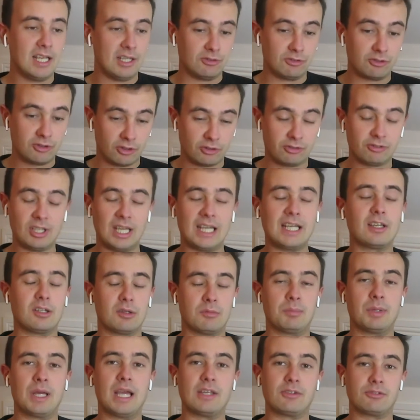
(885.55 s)
is the
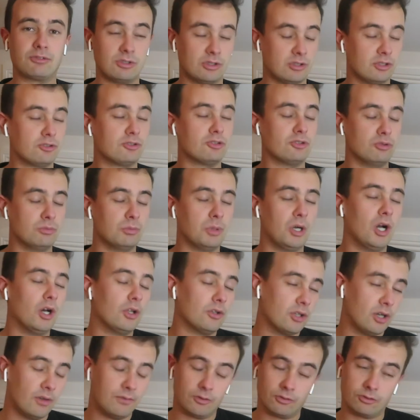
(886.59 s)
second best in the 2
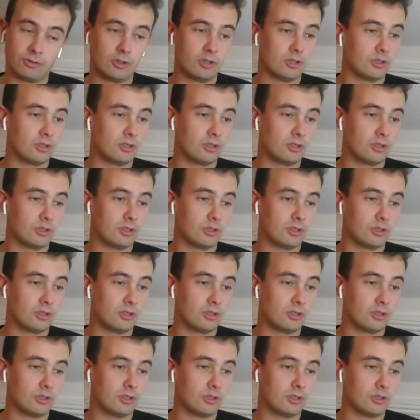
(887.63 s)
mile novice